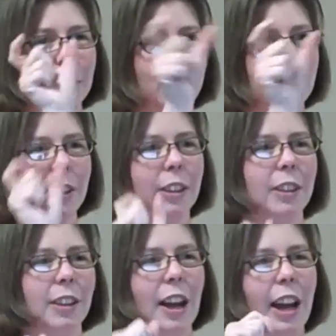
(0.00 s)
one
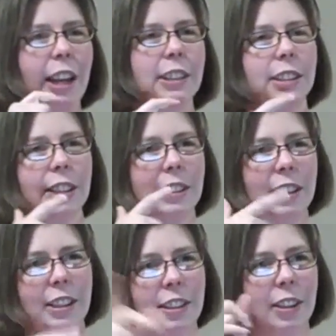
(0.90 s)
little line that
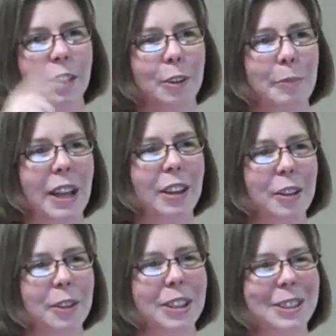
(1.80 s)
says include
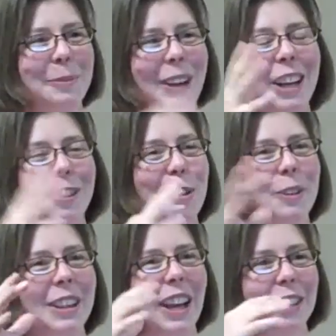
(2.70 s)
menu or something. I don't know
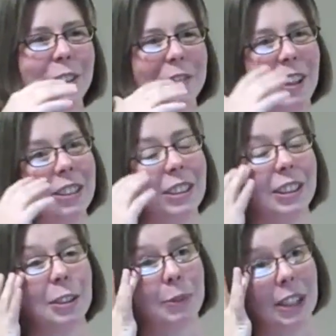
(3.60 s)
what the actual function
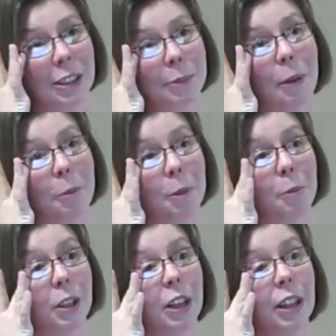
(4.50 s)
is, but that's probably
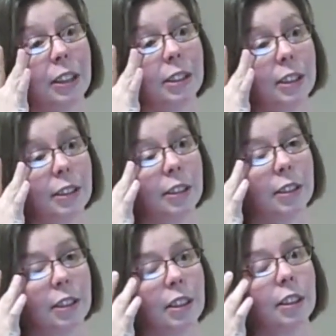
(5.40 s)
what it is. It's
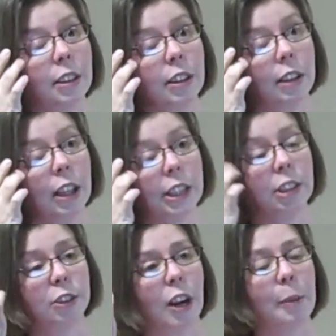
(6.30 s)
just a, it's
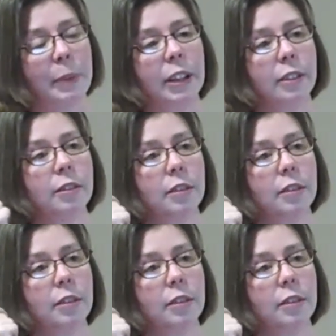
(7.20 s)
a drop in.